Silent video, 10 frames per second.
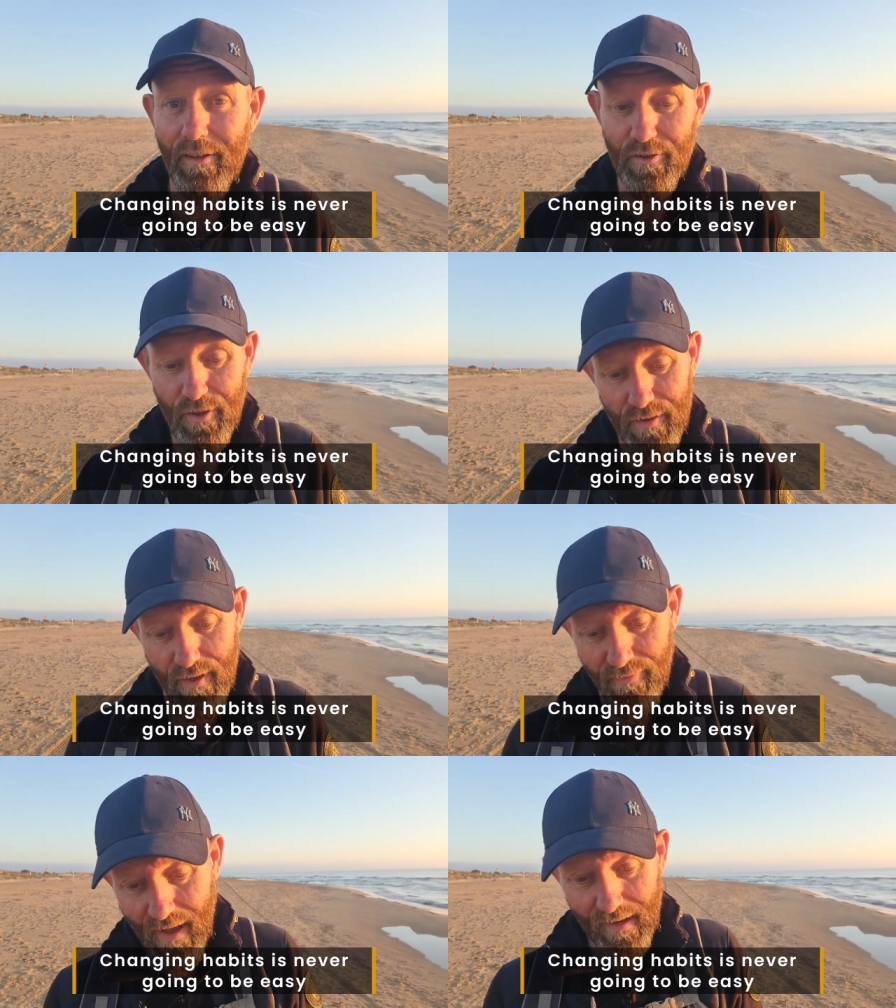It's just
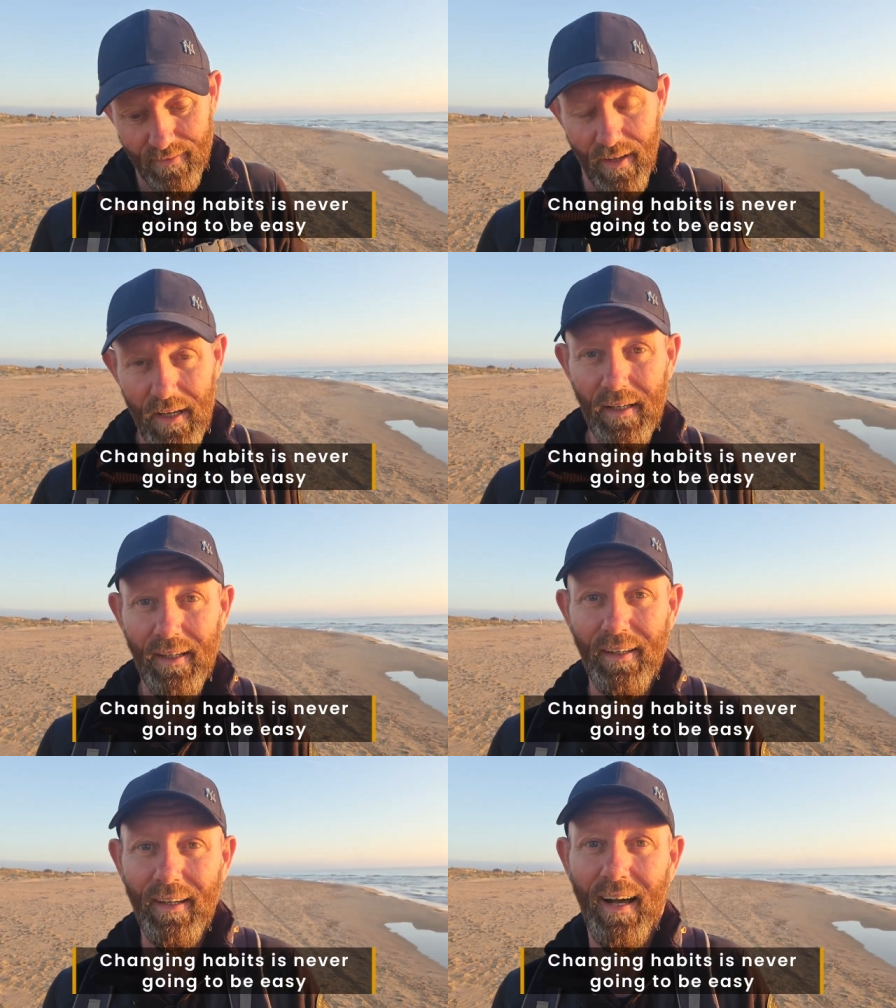a fact.
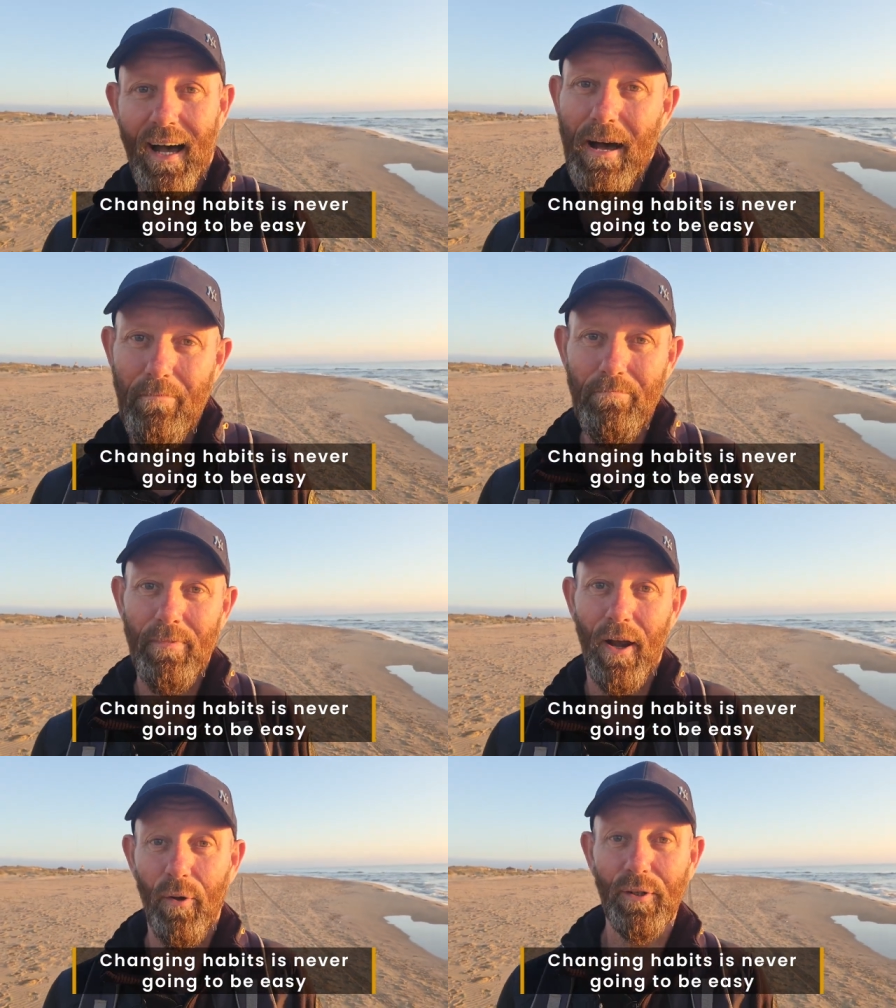Um,
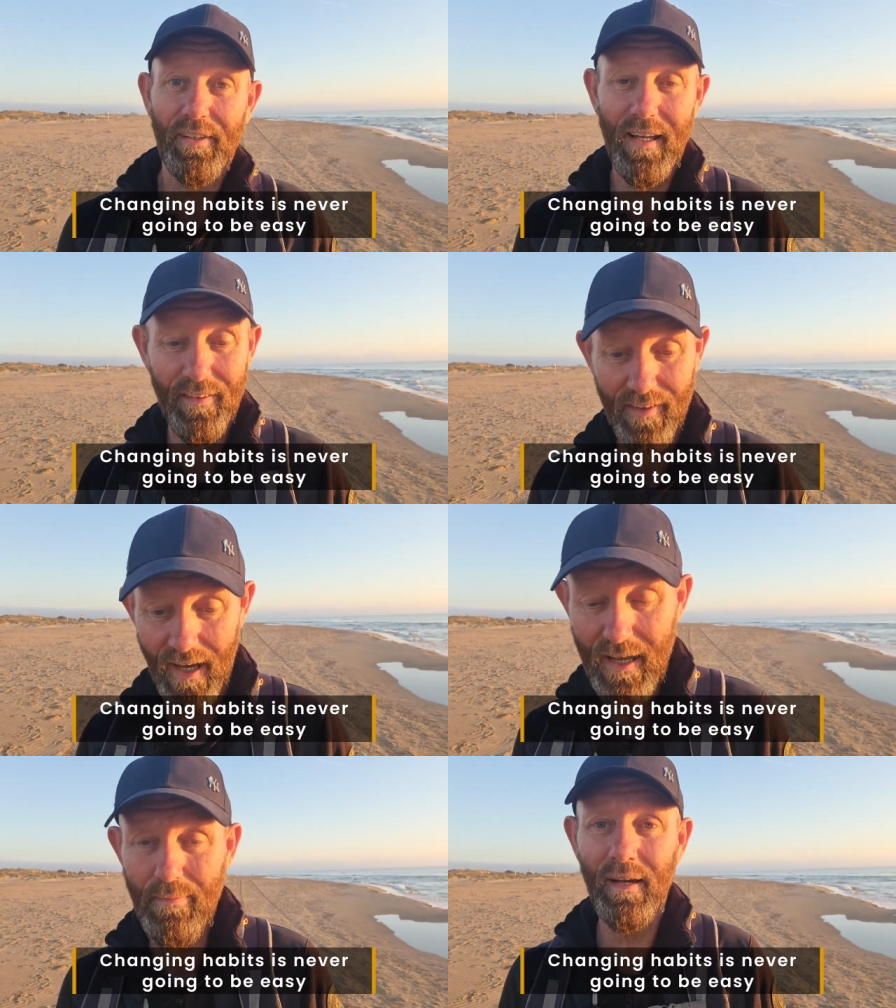it always takes
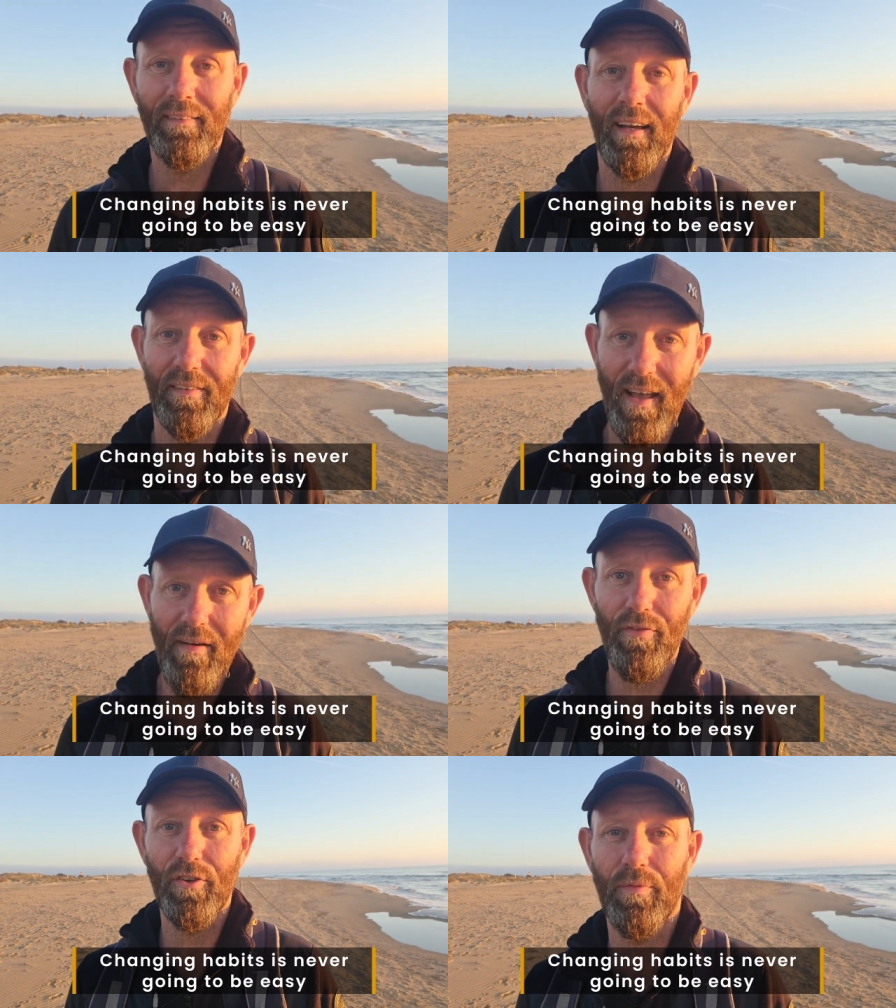time, takes
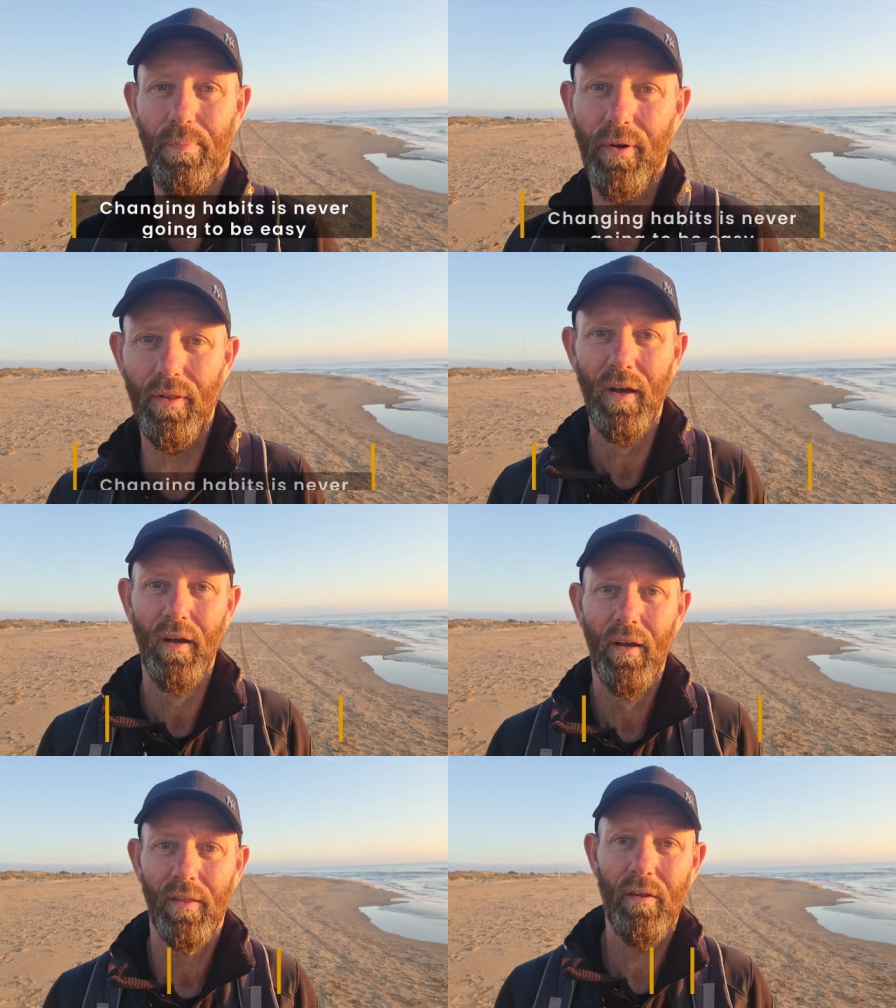effort, but
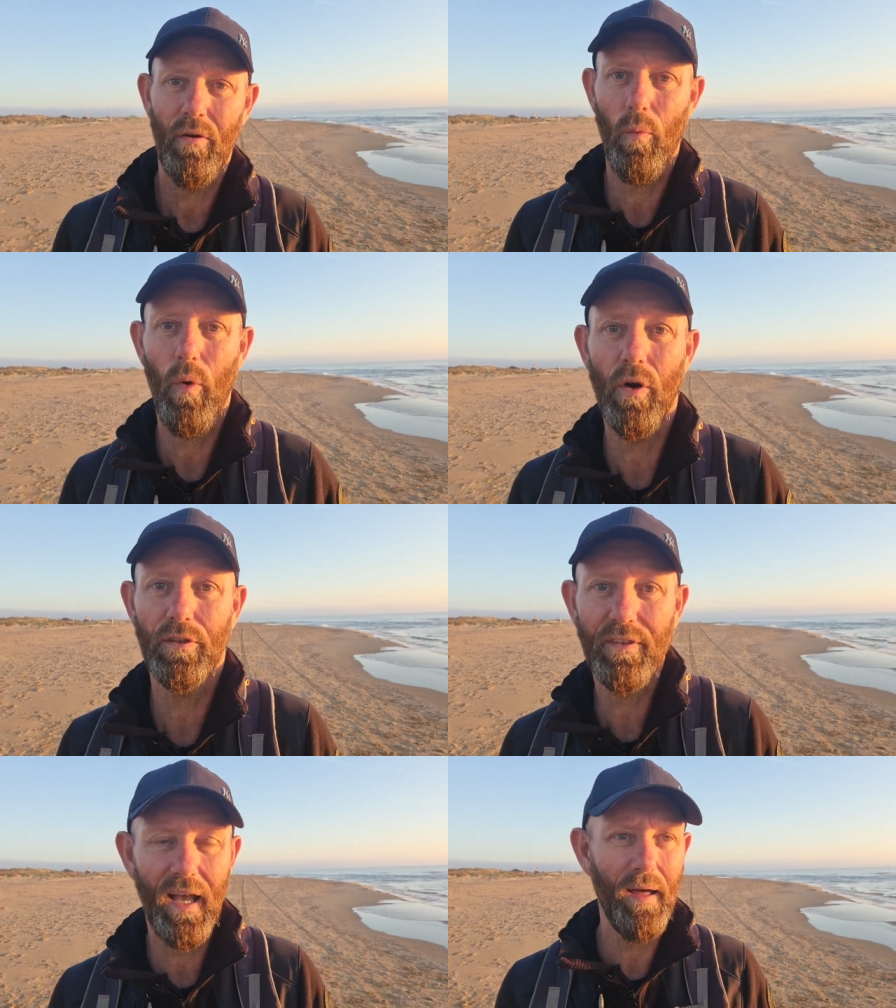the
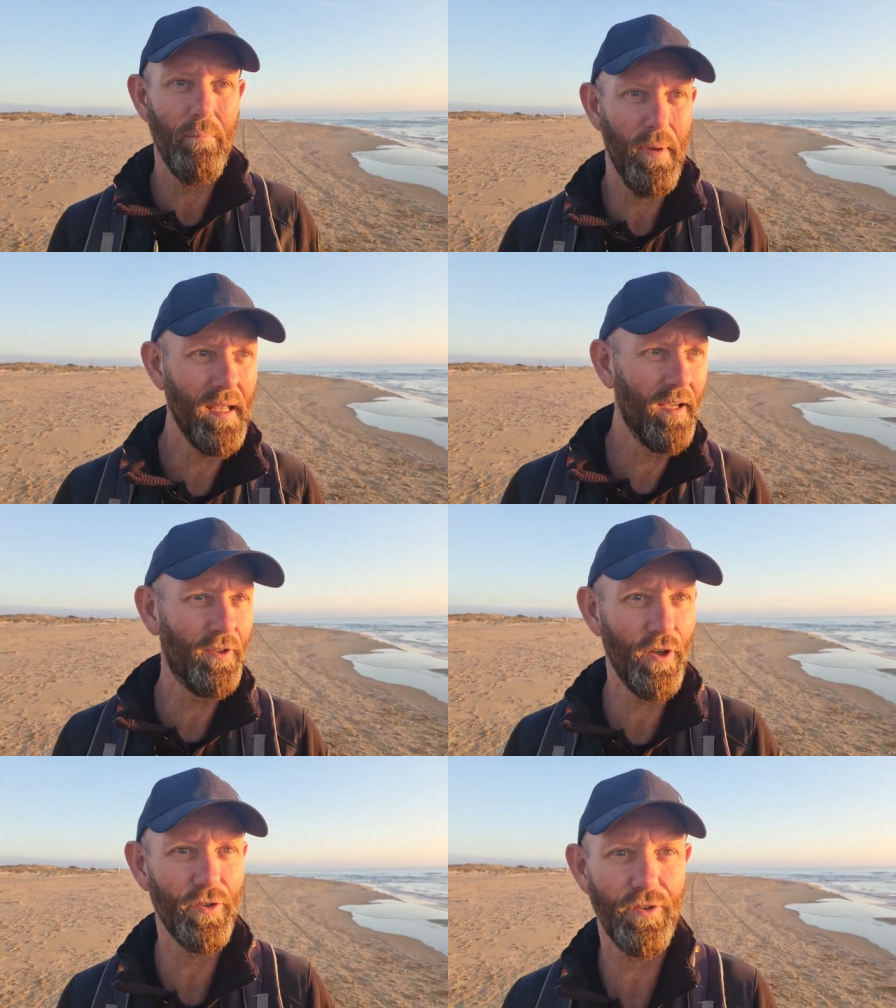rewards can be
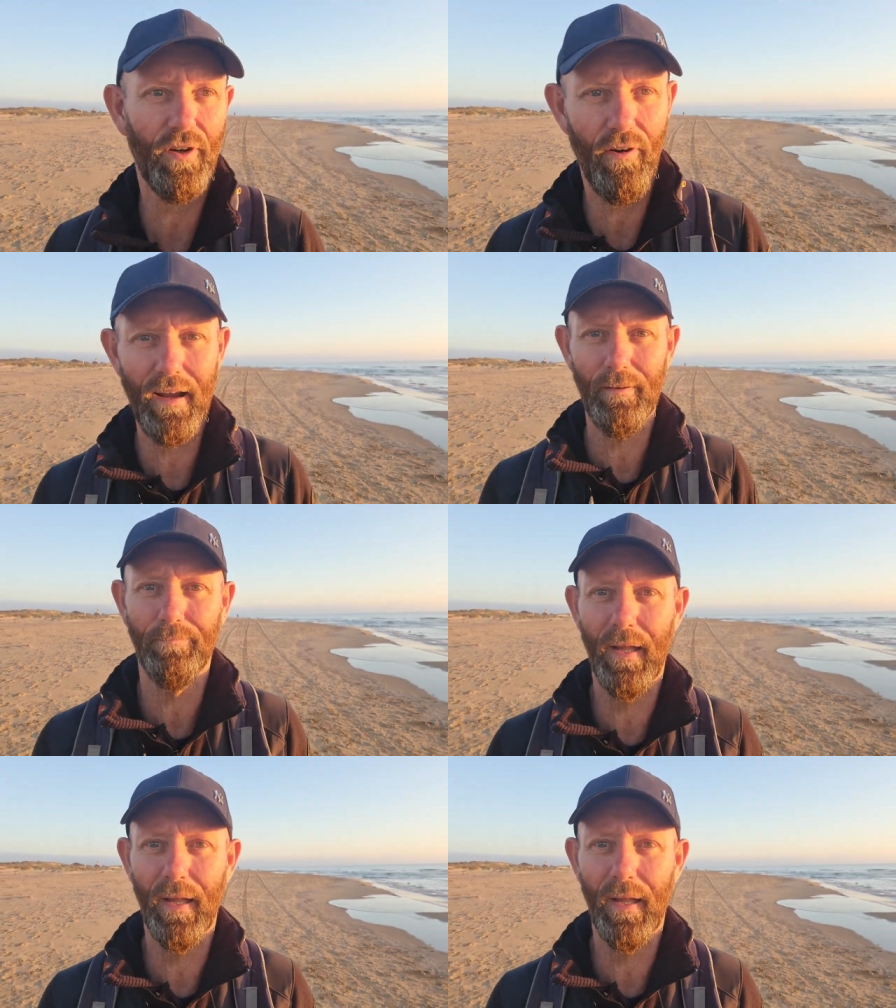just great.